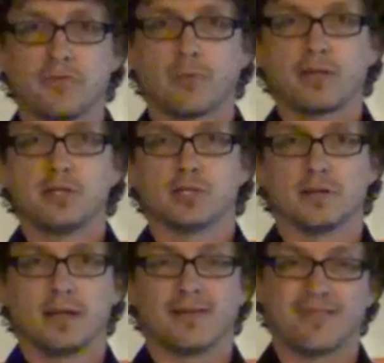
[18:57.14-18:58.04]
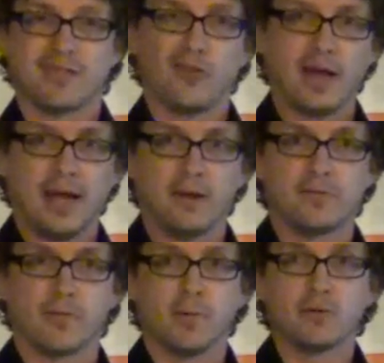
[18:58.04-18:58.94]
of your religion and still
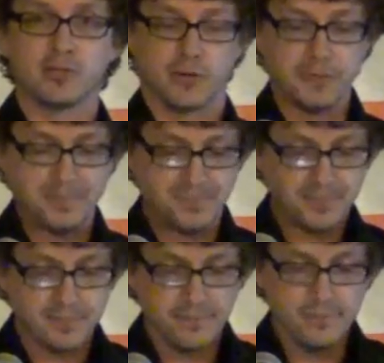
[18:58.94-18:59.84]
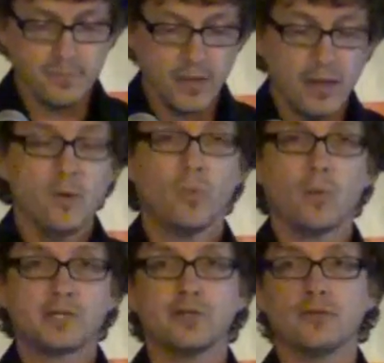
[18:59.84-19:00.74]
have the mojo.
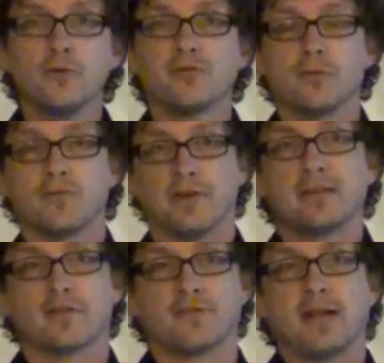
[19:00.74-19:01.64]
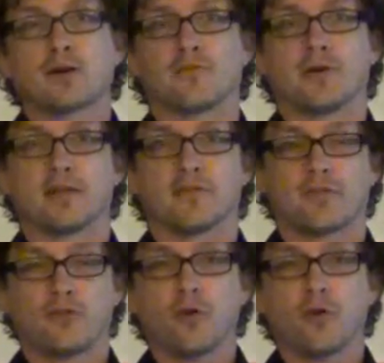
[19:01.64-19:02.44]
Well, what you do is you invent a sacrifice that's